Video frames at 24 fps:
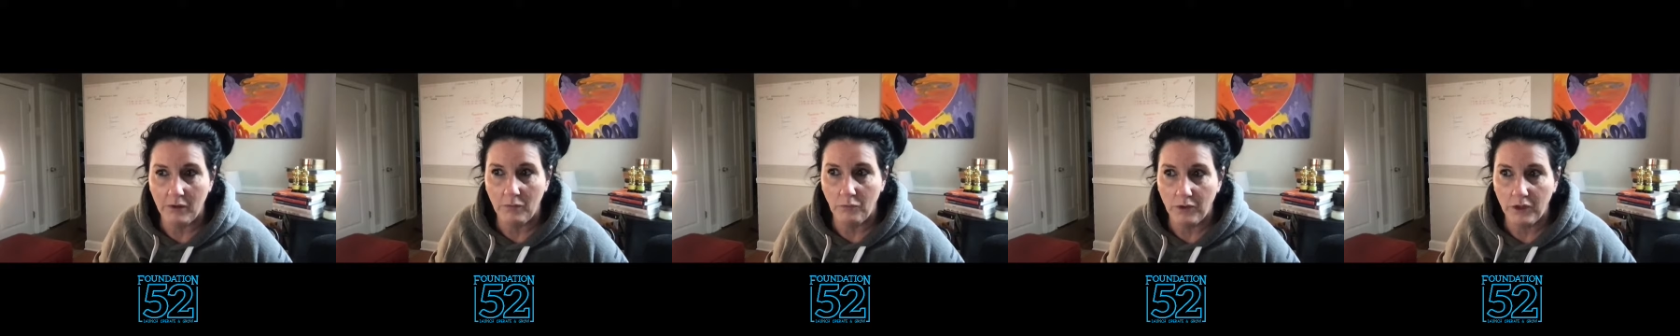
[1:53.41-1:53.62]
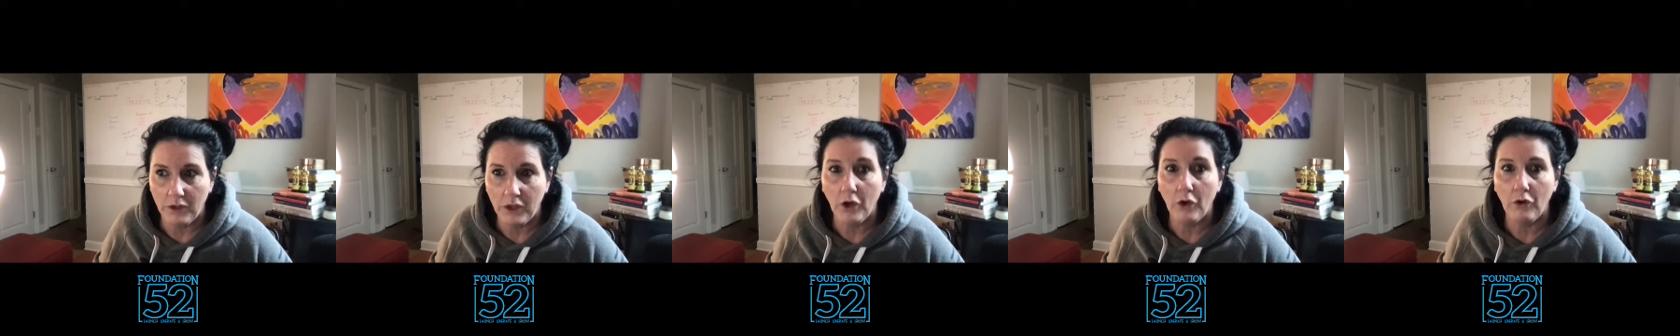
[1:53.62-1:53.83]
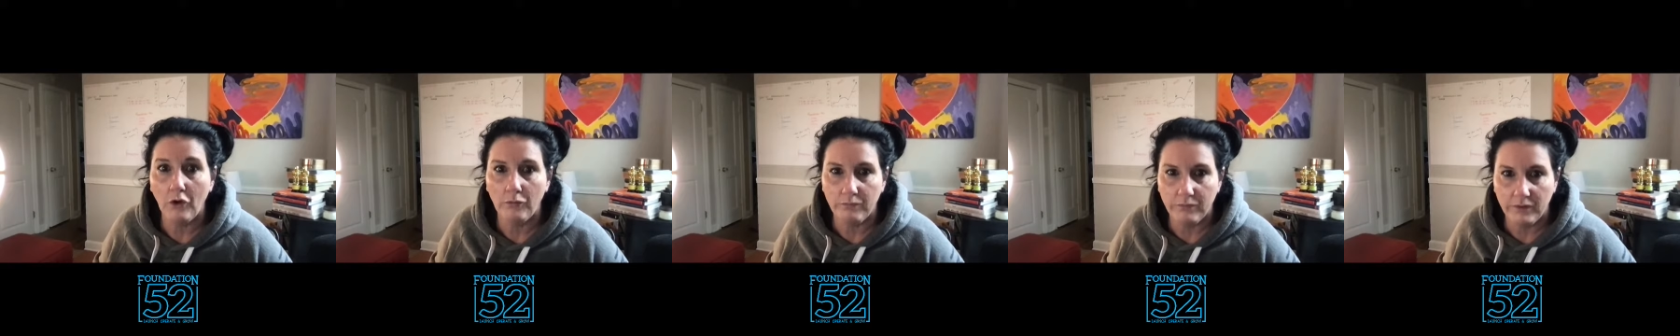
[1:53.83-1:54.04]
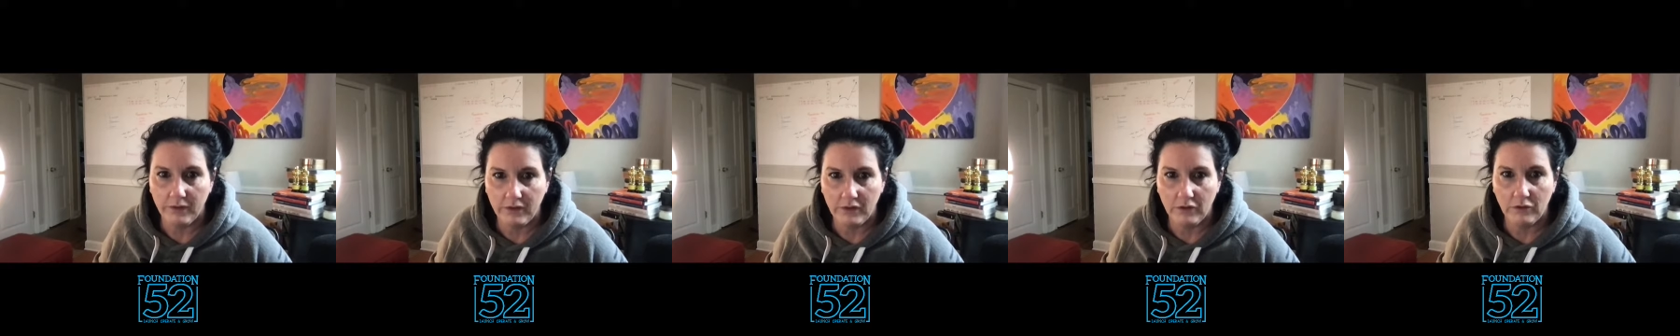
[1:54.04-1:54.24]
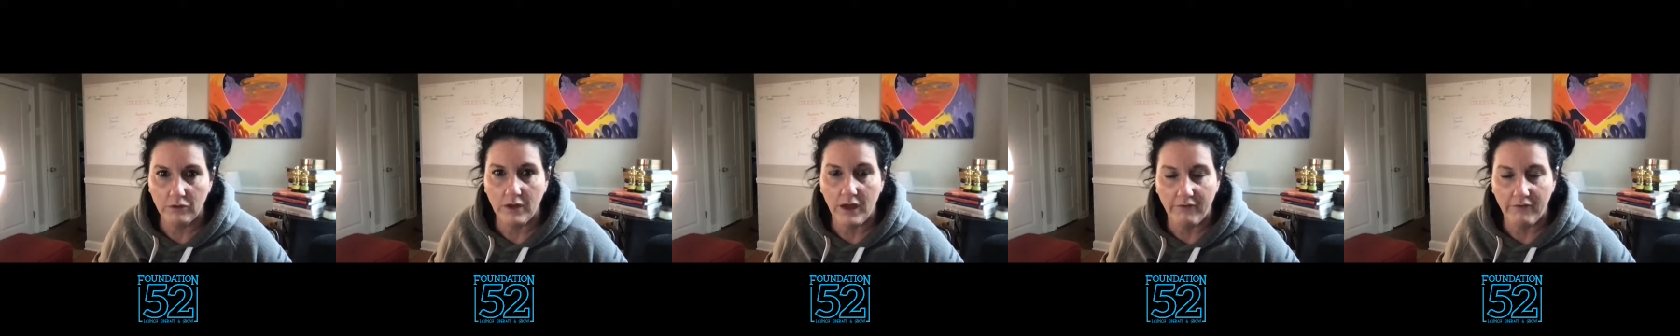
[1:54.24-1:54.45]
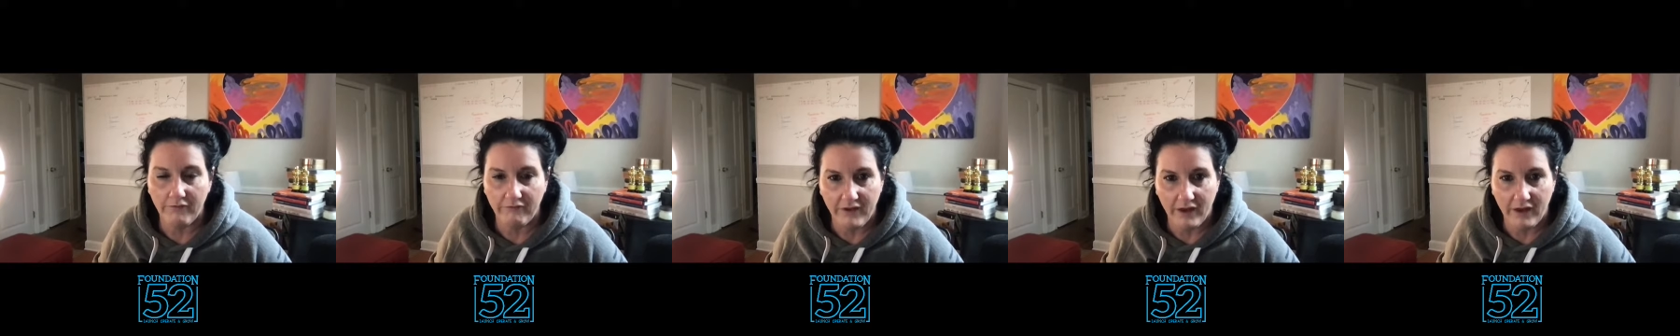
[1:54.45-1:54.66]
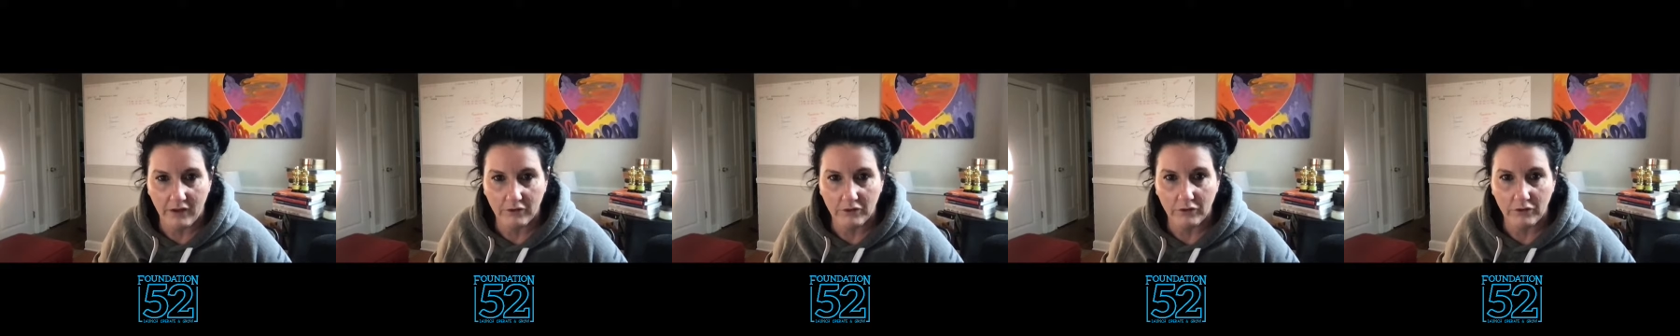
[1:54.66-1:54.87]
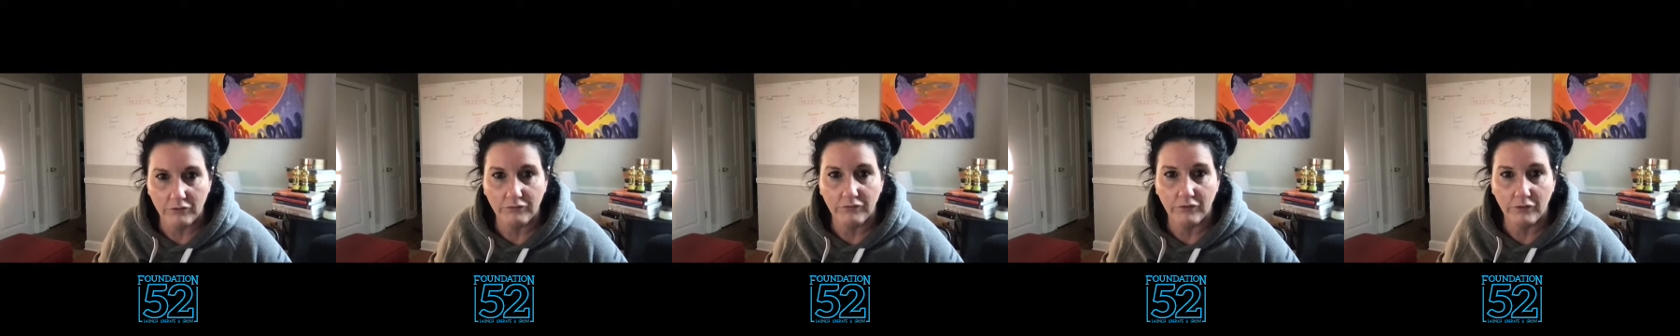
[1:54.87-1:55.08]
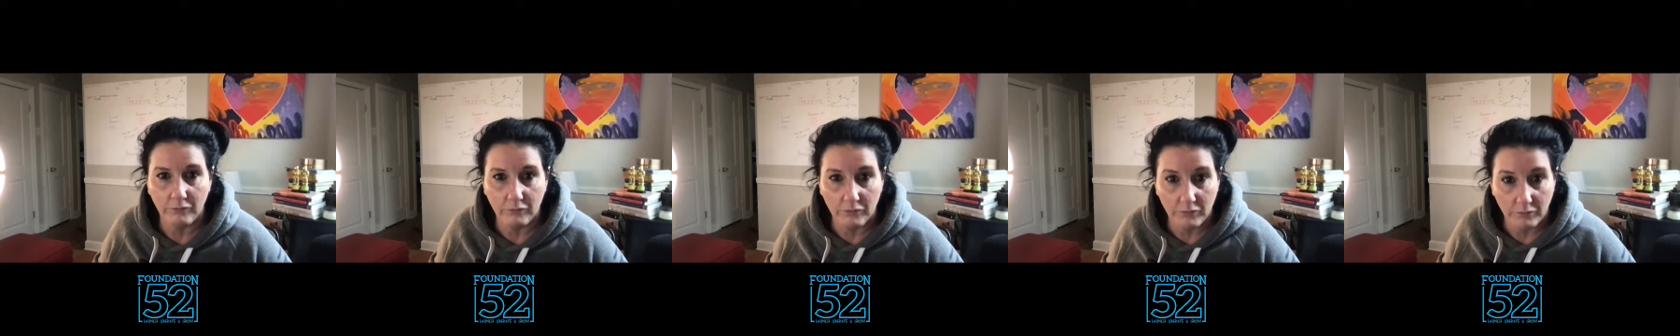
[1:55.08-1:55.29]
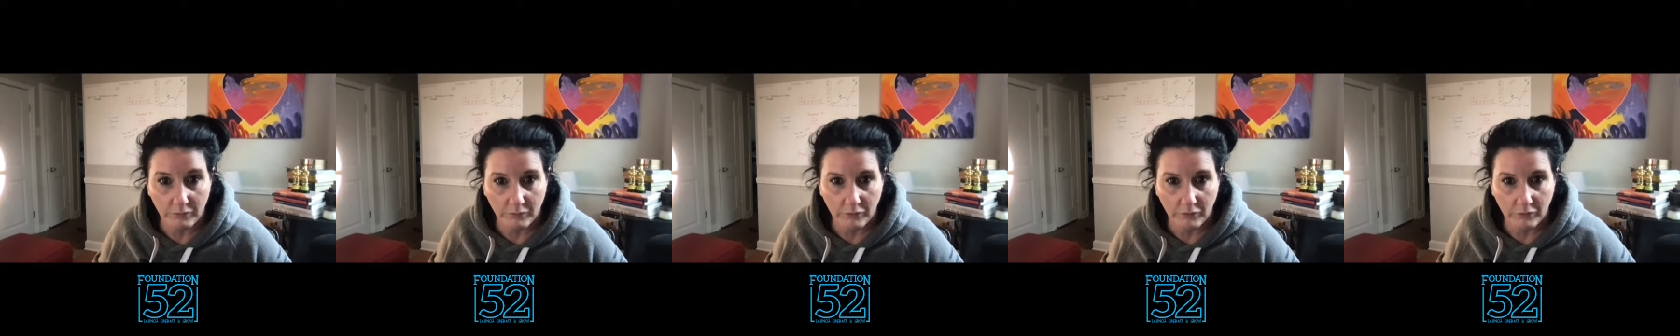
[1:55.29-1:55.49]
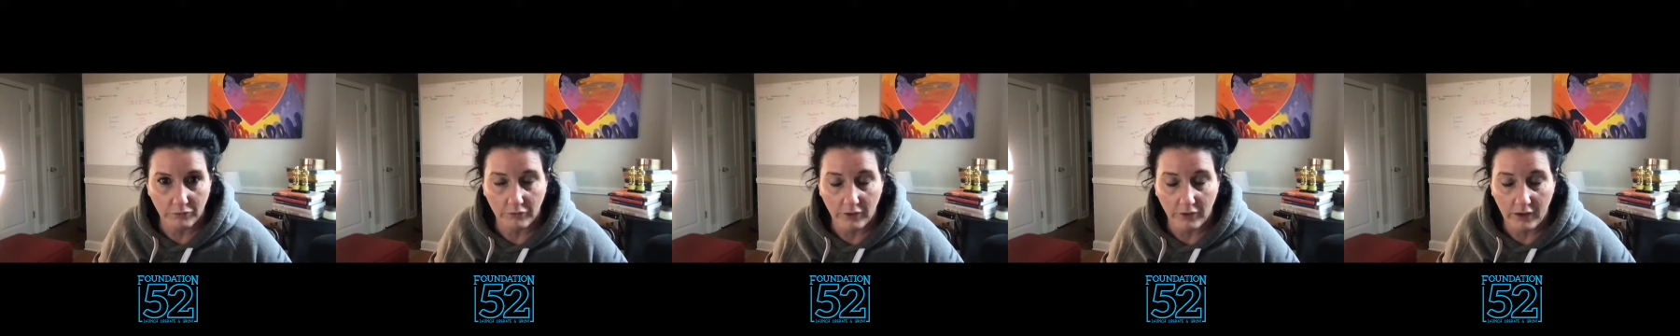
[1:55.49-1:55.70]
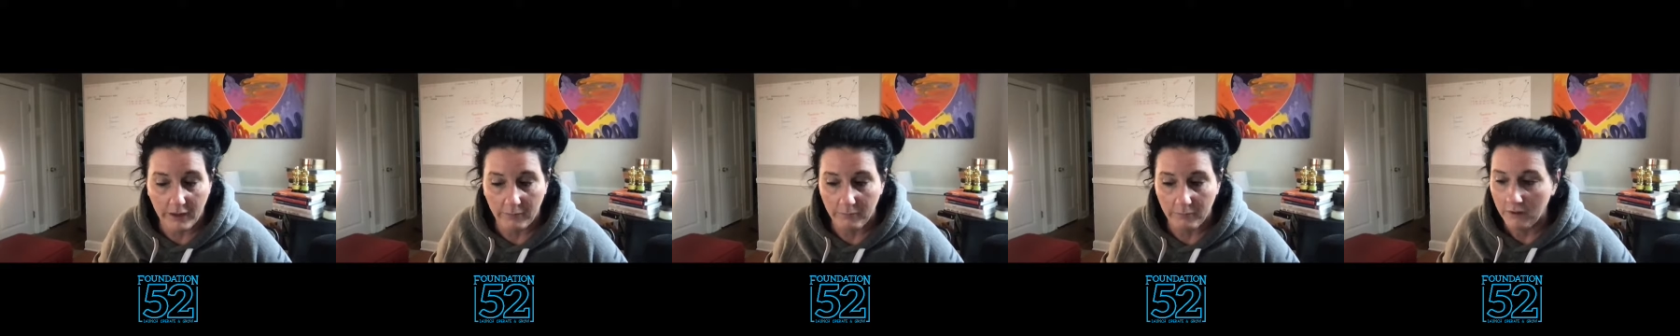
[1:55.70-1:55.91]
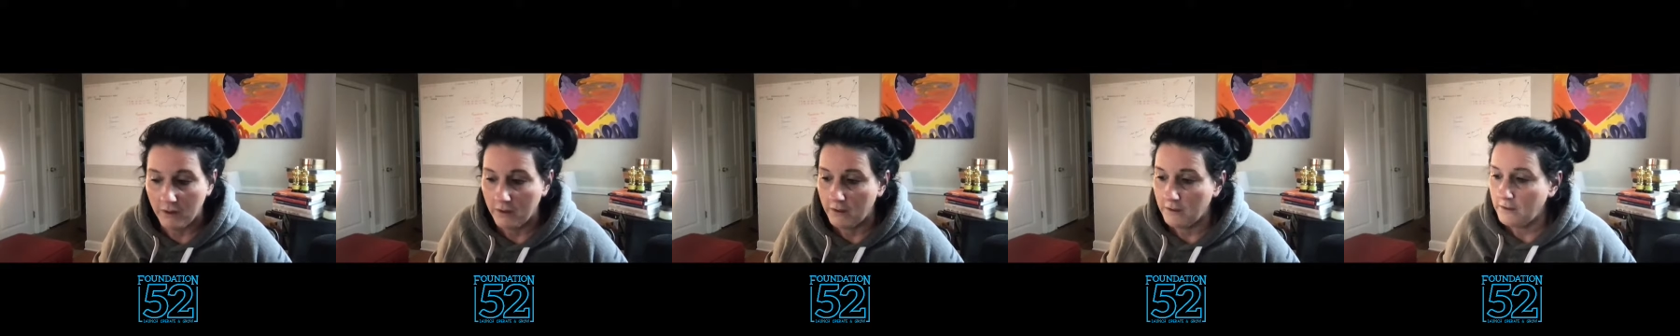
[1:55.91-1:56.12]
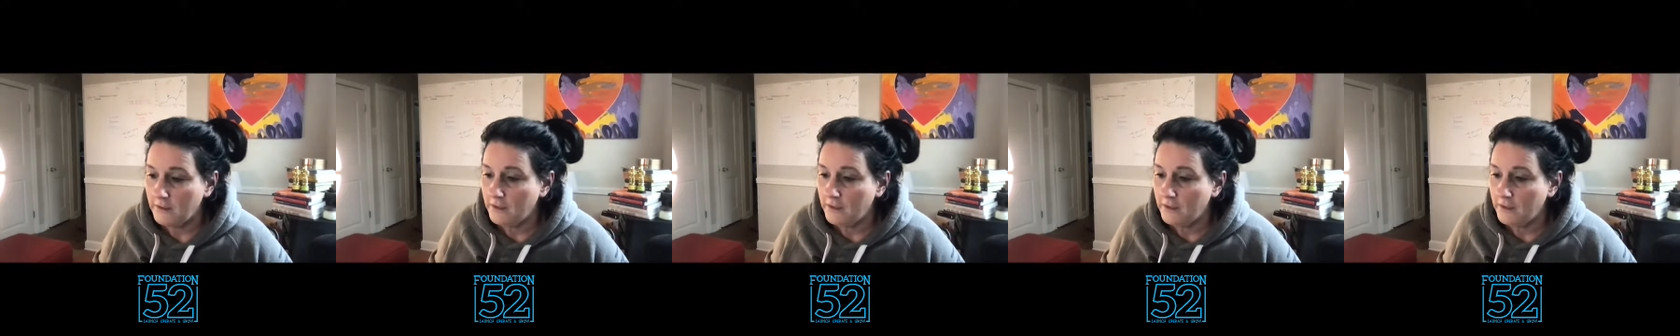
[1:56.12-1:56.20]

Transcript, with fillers: And we hope that you got value from the program.